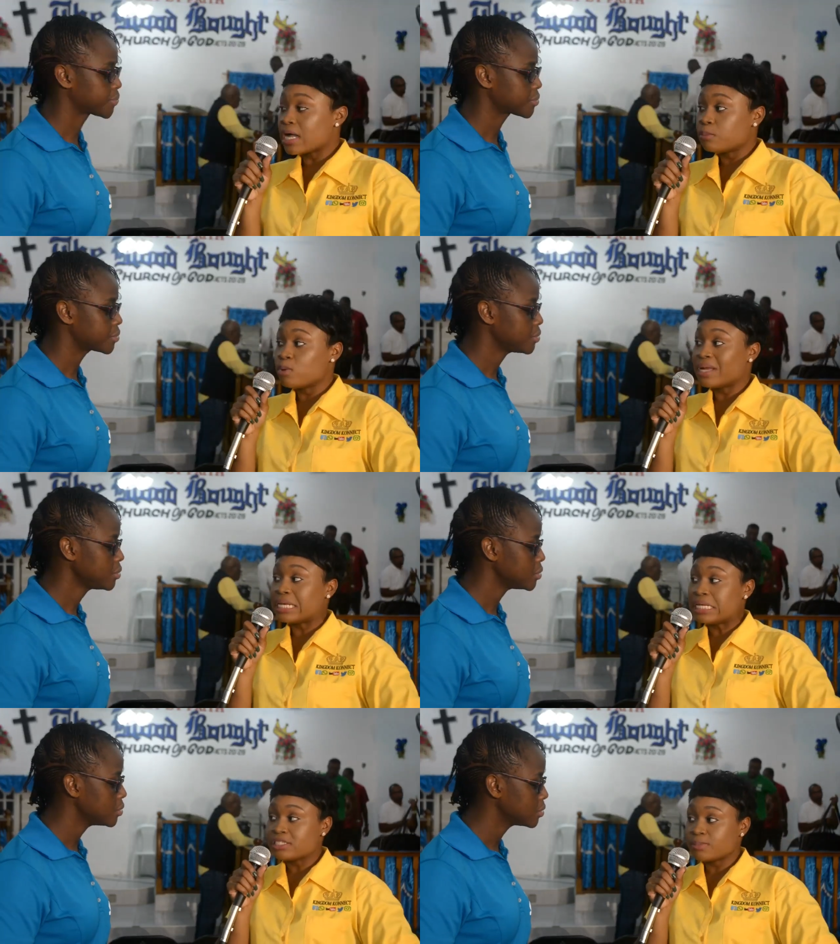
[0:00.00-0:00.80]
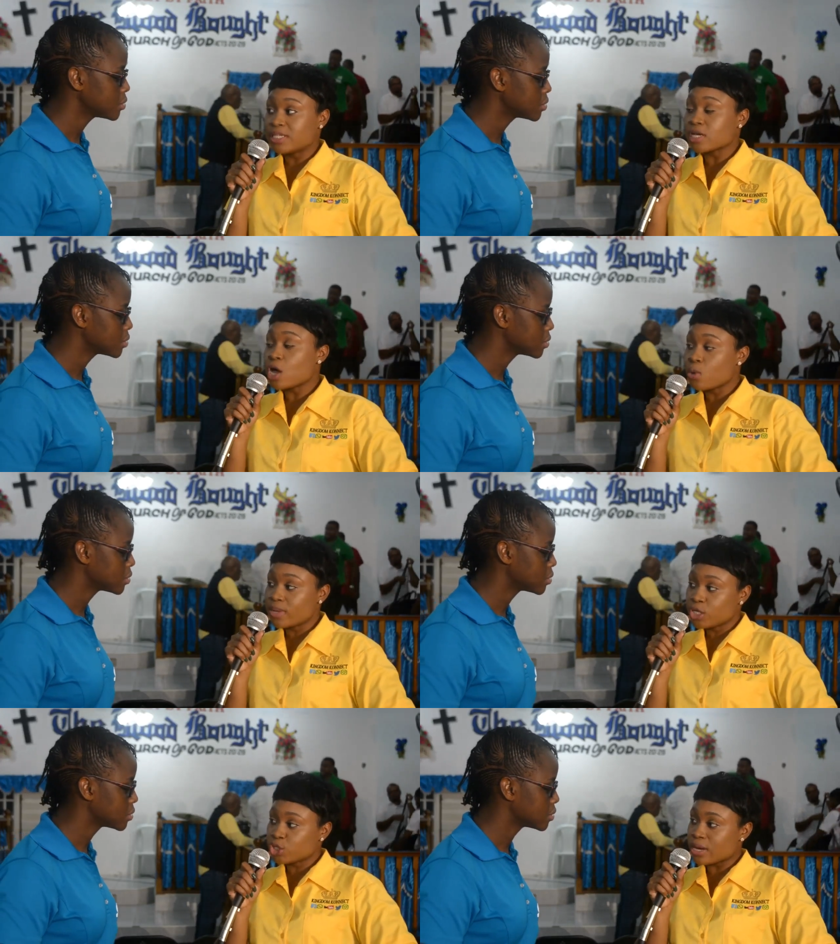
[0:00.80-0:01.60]
Speaker 1: the album a little bit.
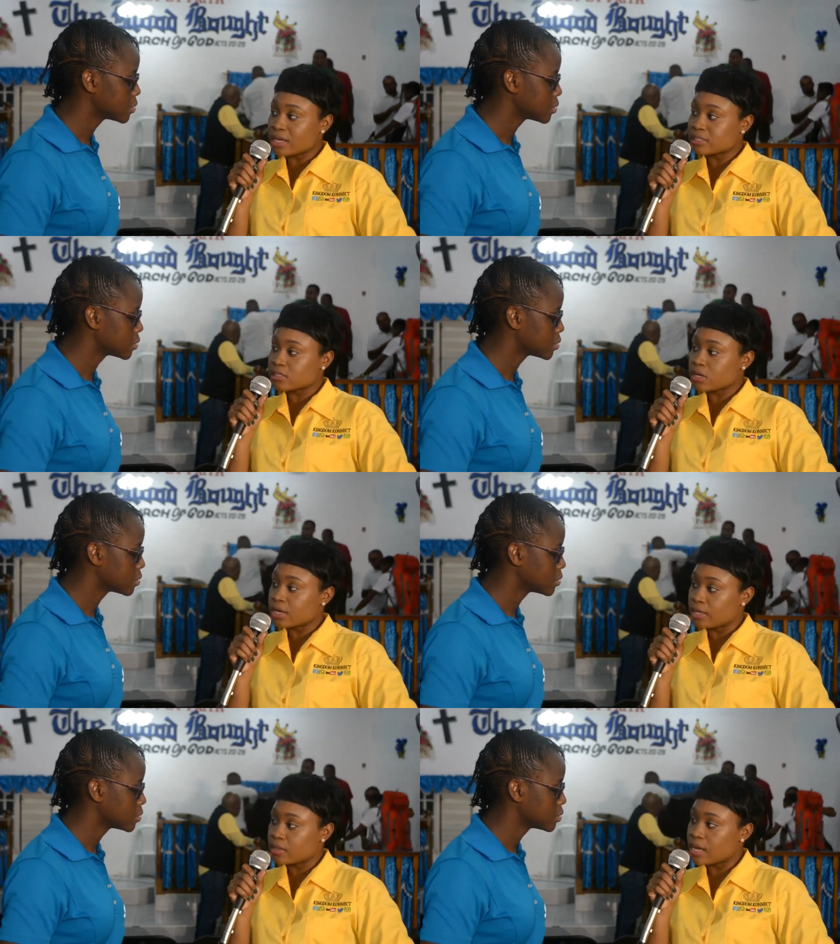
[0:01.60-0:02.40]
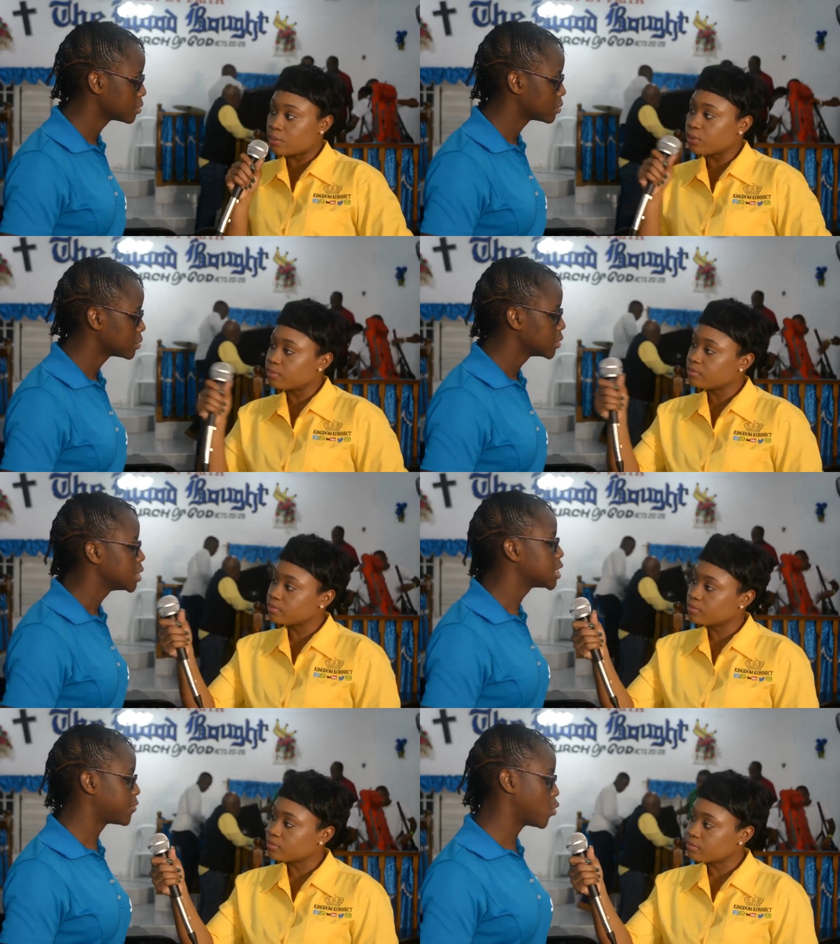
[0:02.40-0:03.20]
How many tracks are in the album?
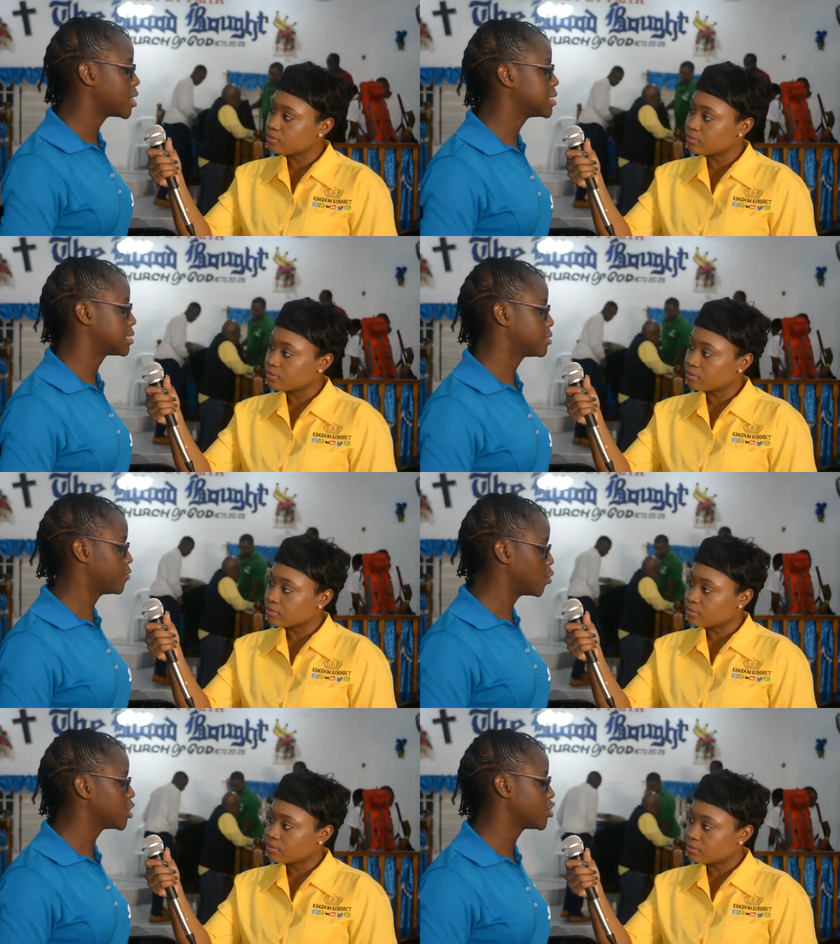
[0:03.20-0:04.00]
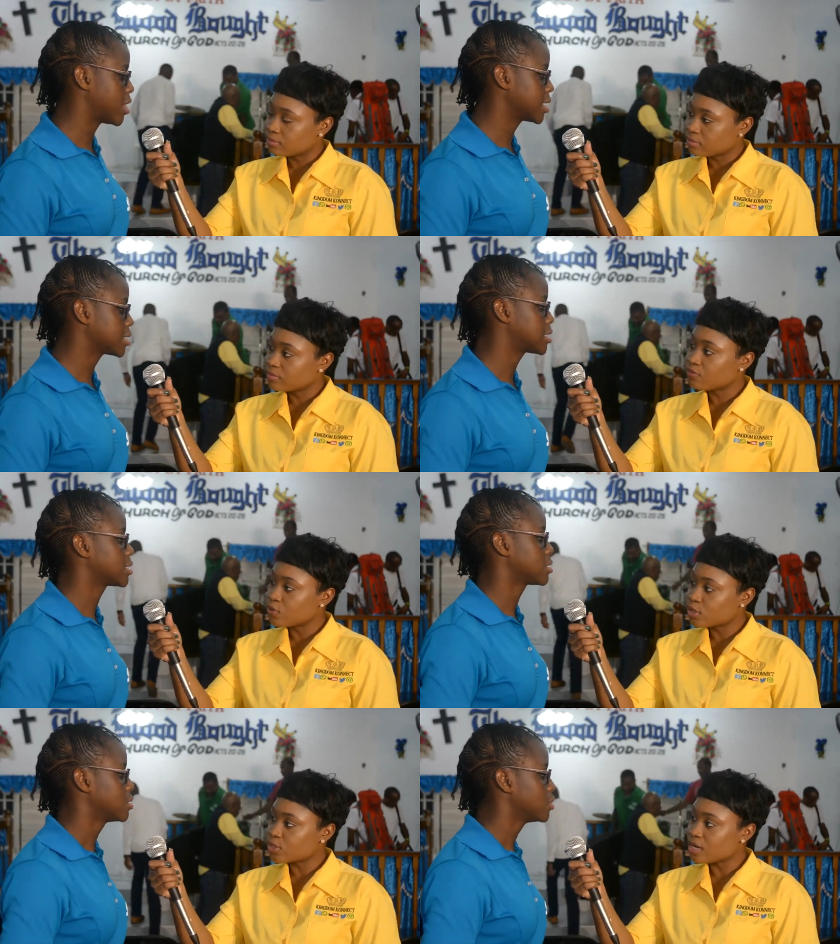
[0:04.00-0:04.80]
Speaker 2: It's four, four
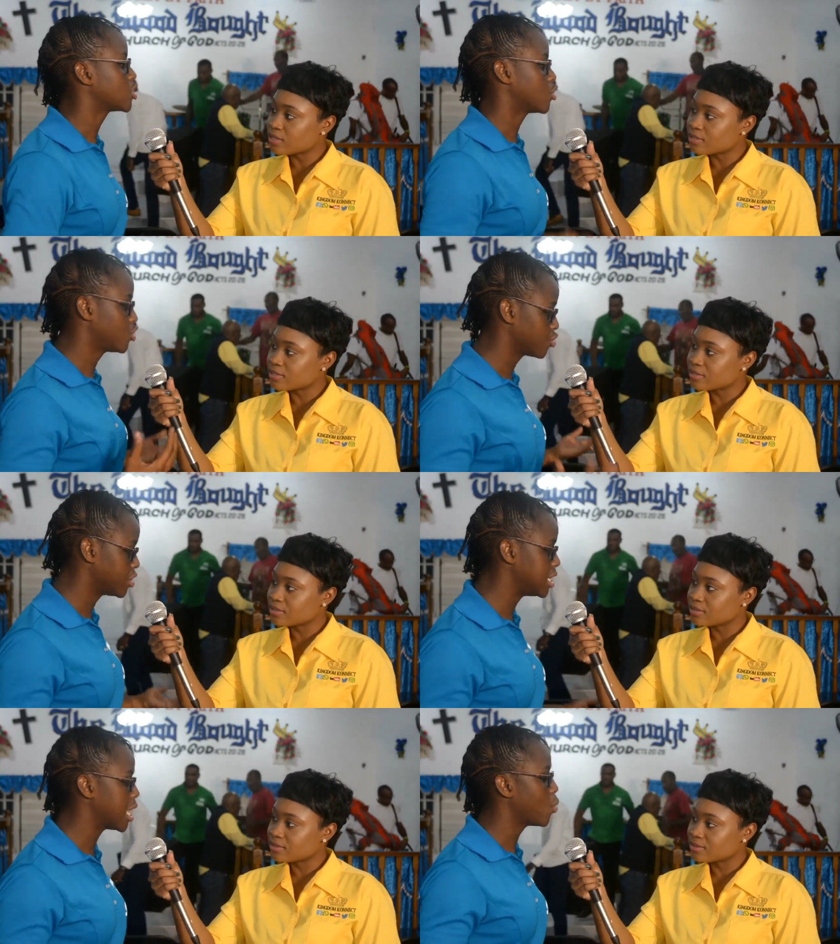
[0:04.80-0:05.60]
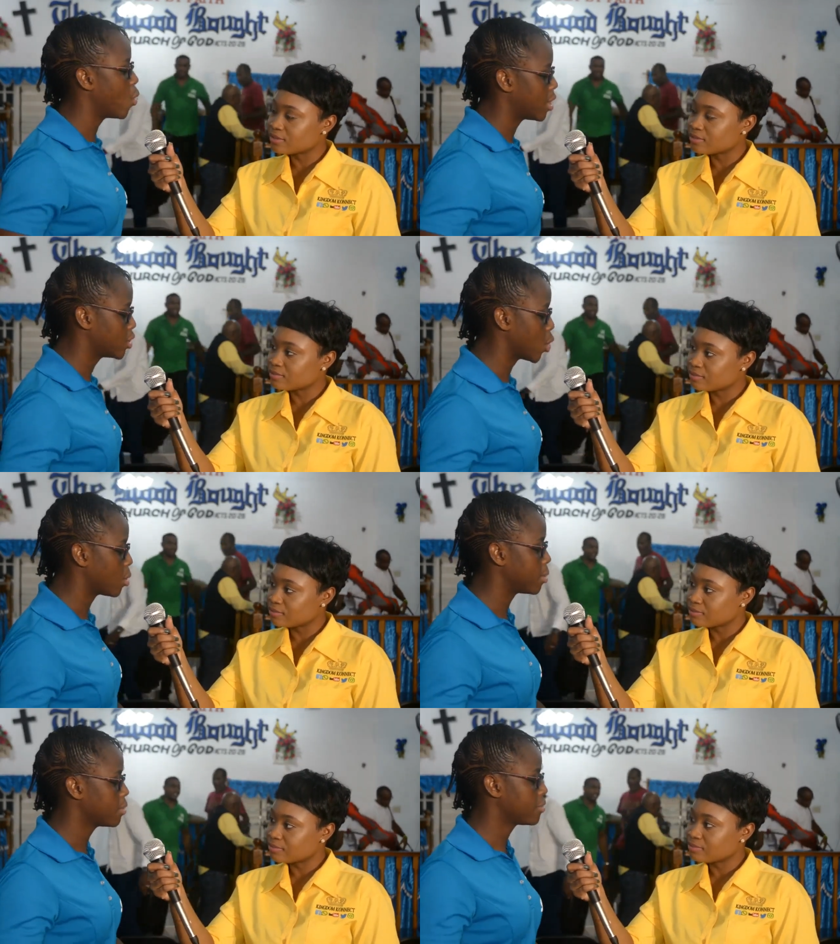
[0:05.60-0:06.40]
tracks. So three and
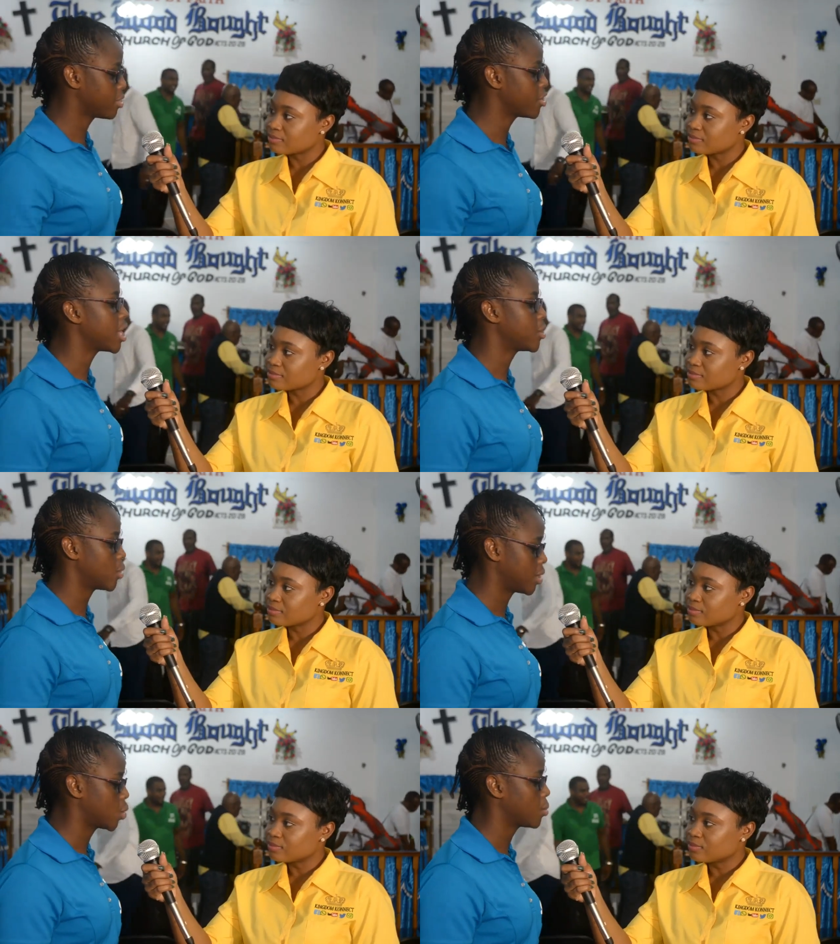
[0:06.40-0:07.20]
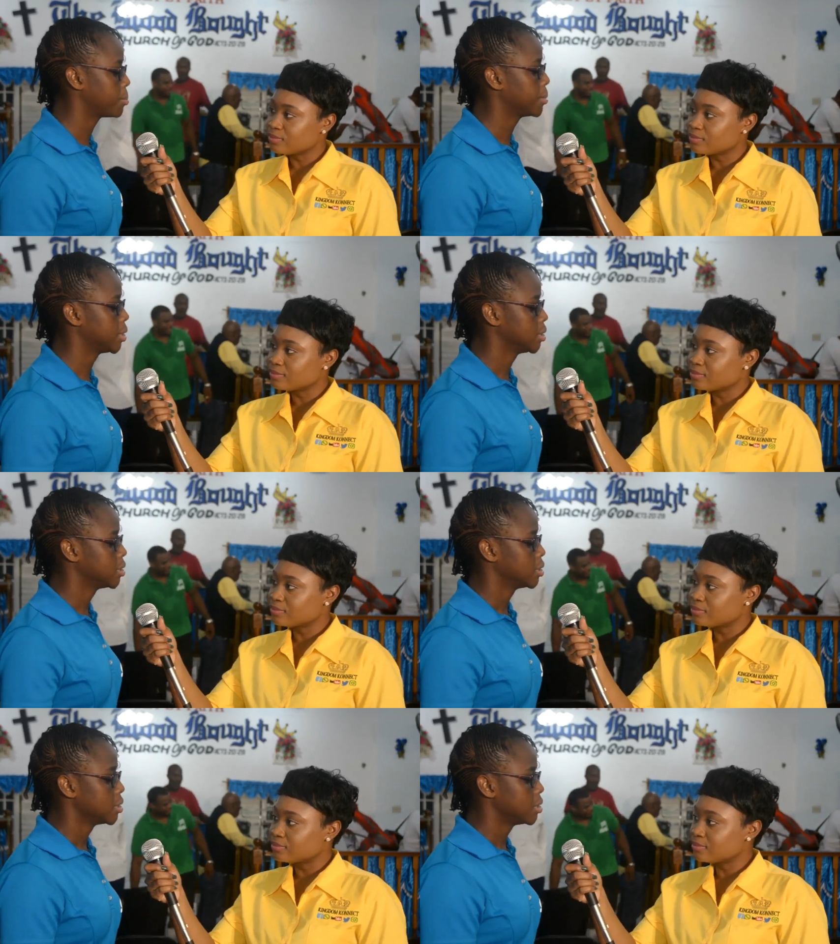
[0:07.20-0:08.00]
one though. Three and one
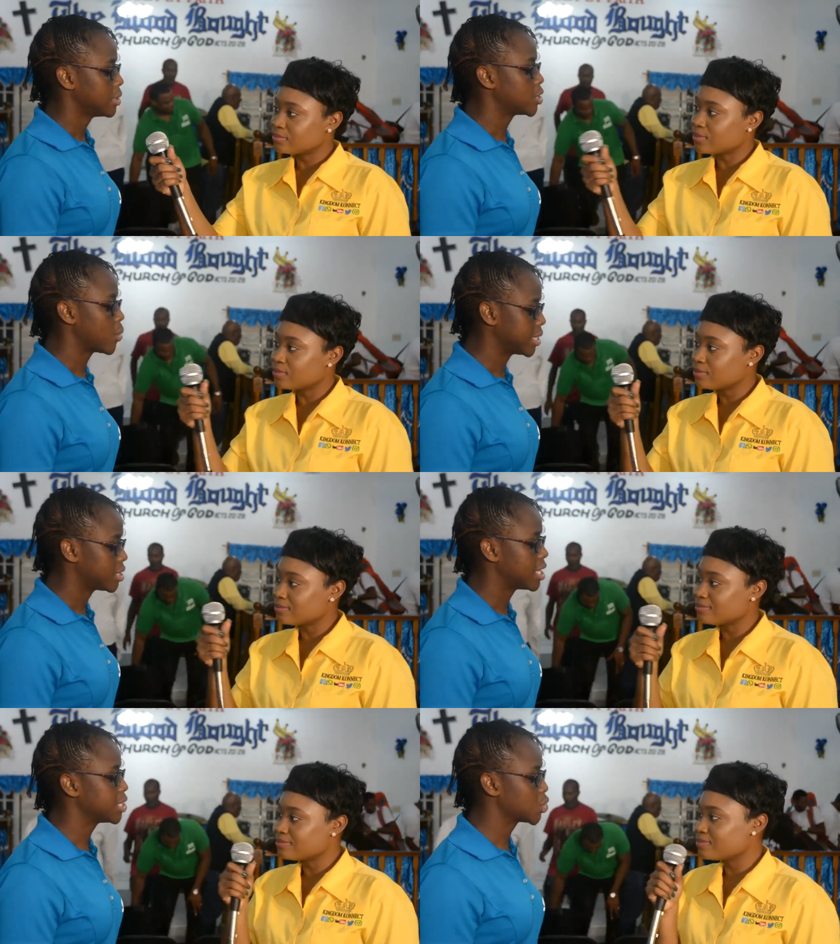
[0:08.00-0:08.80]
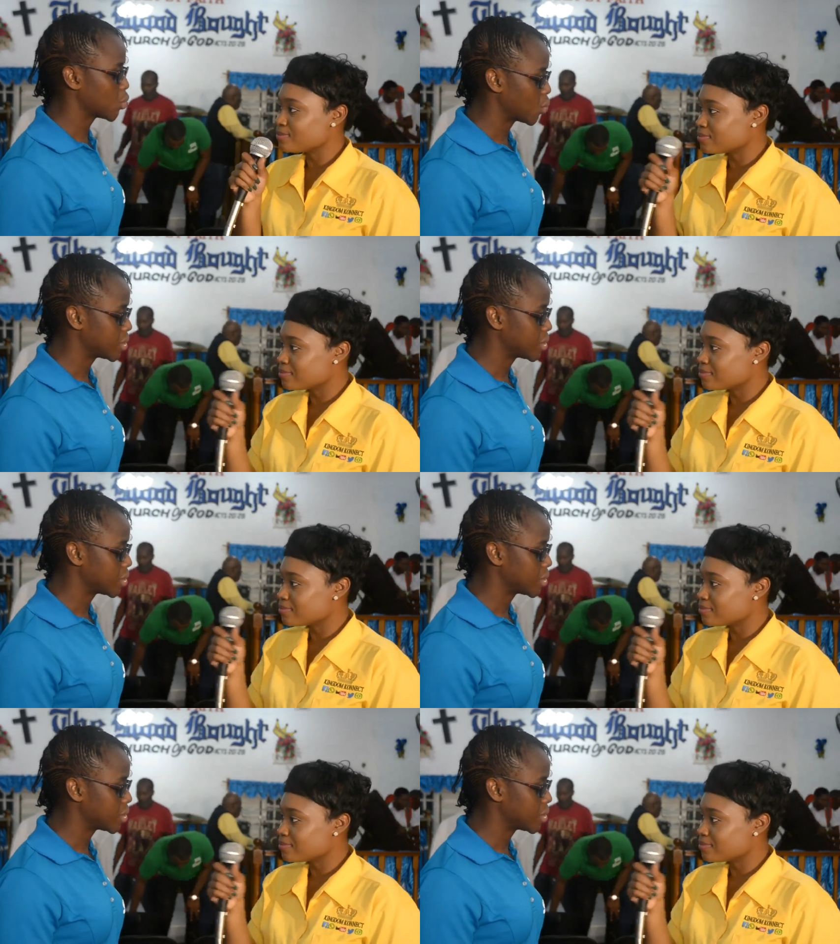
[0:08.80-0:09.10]
Speaker 1: though.